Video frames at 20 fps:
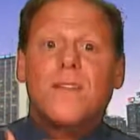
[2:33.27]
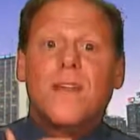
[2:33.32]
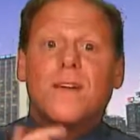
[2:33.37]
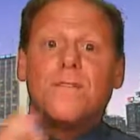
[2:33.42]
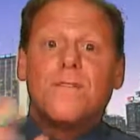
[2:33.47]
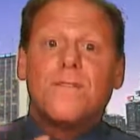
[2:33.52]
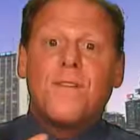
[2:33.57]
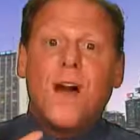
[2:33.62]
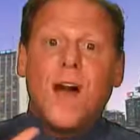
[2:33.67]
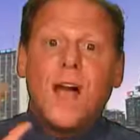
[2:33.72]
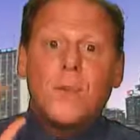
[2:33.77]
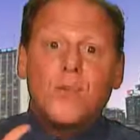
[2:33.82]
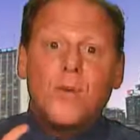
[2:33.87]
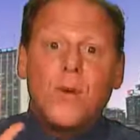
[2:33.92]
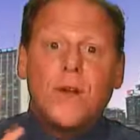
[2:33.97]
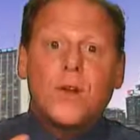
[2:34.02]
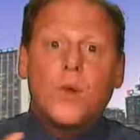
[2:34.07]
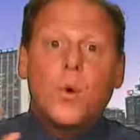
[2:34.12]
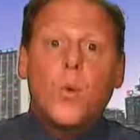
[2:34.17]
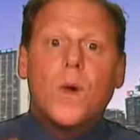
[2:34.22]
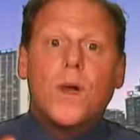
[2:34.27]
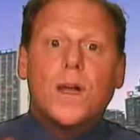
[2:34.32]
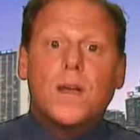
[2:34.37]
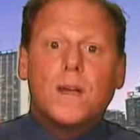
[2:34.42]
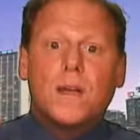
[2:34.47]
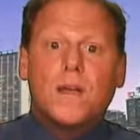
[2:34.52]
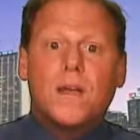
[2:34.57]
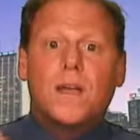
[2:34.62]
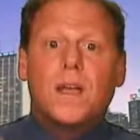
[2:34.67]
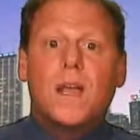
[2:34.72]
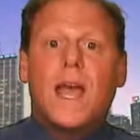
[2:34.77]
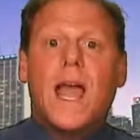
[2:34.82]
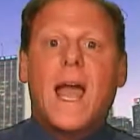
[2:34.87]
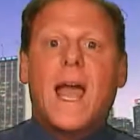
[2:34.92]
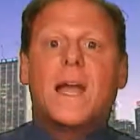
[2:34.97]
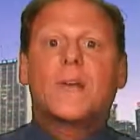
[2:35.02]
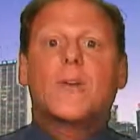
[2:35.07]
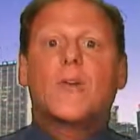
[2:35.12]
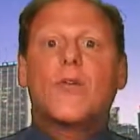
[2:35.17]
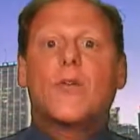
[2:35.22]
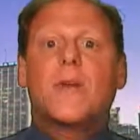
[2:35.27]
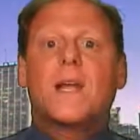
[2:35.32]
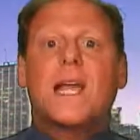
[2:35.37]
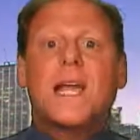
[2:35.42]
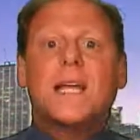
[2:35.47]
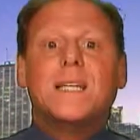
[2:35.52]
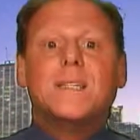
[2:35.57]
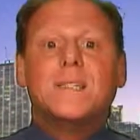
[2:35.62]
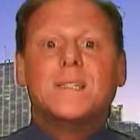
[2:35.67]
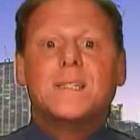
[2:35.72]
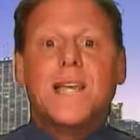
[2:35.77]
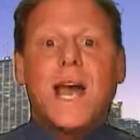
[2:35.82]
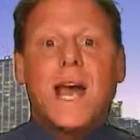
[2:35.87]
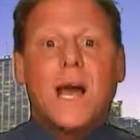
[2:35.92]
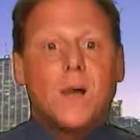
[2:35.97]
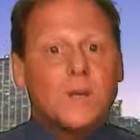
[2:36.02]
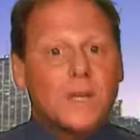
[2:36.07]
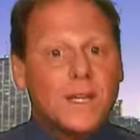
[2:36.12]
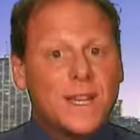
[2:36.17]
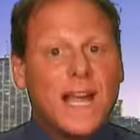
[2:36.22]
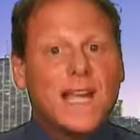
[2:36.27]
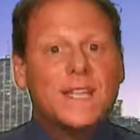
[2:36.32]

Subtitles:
that vibrate quickly and create sound,